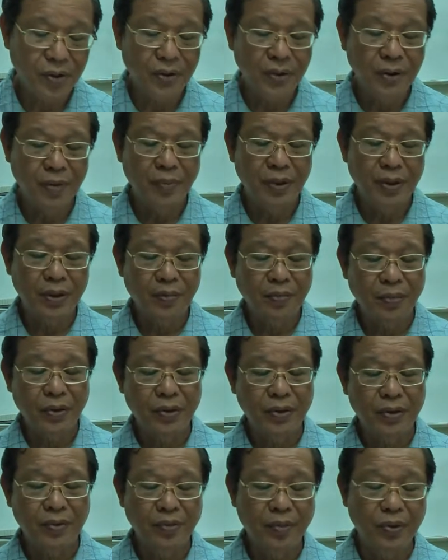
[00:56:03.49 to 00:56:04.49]
about rebirth,
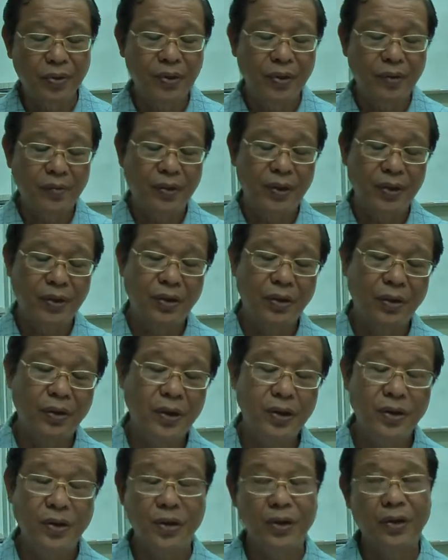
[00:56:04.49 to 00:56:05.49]
both of these
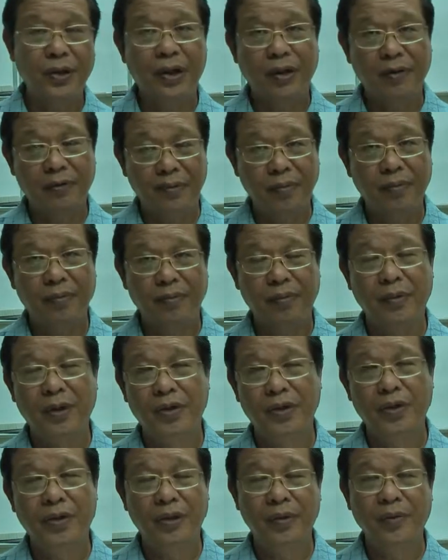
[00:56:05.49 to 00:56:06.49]
knowledges
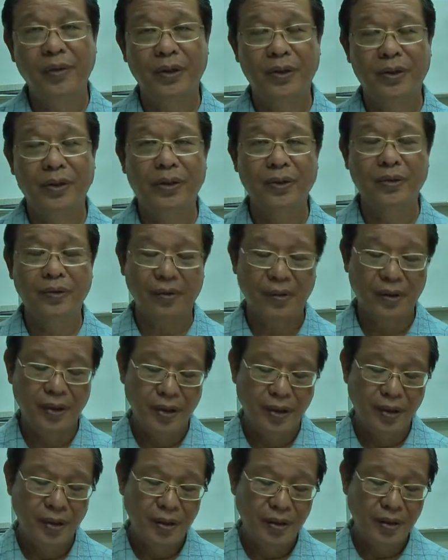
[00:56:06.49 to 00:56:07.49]
mention rebirth too.
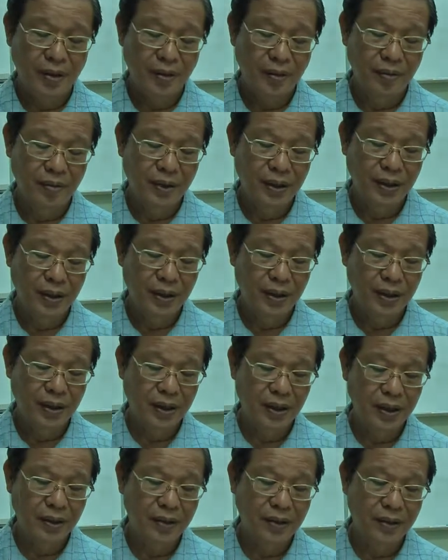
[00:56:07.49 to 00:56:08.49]
But in the
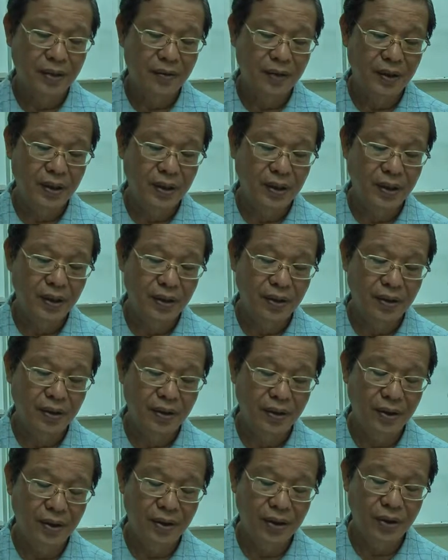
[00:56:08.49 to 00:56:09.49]
case of the
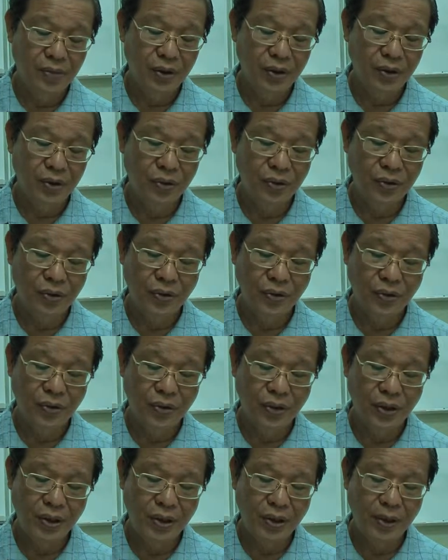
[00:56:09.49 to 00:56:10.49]
knowledge number 2, you
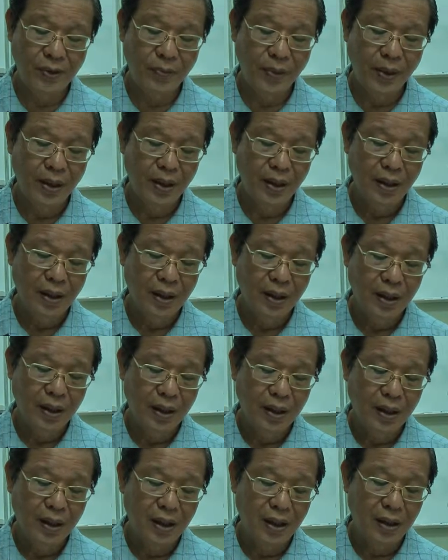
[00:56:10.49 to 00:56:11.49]
see
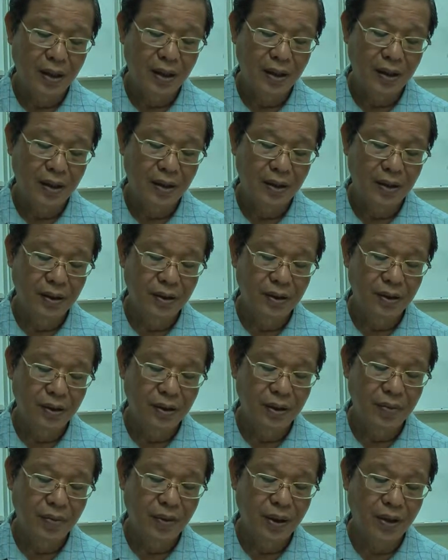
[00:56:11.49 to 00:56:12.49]
it
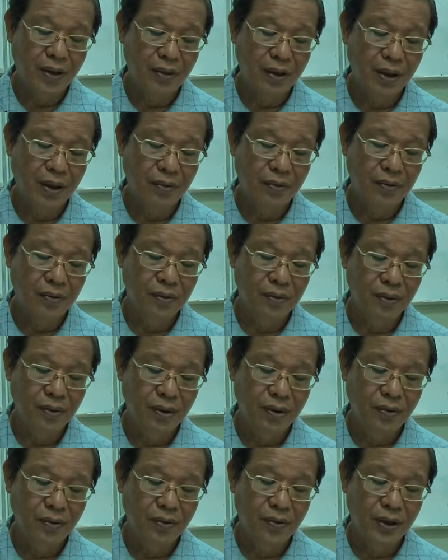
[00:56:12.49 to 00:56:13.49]
talks about
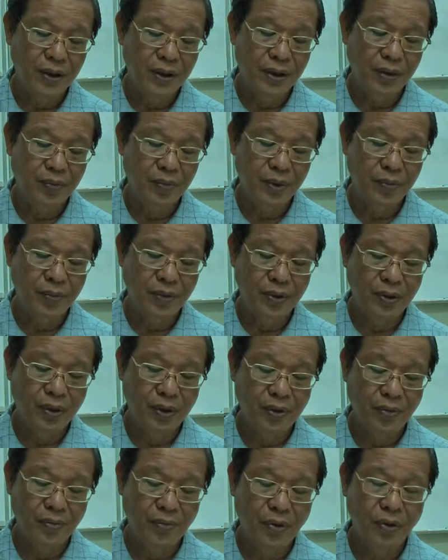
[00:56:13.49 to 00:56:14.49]
why some people
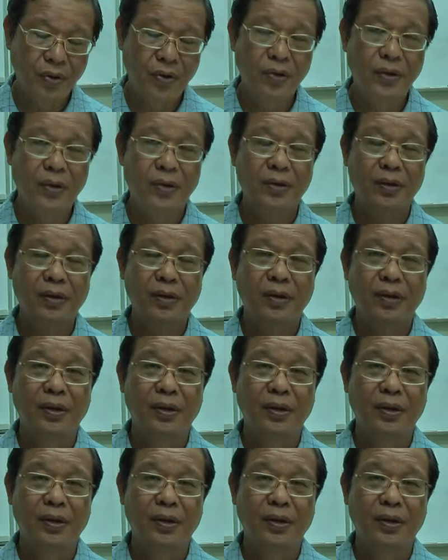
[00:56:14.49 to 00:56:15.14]
are born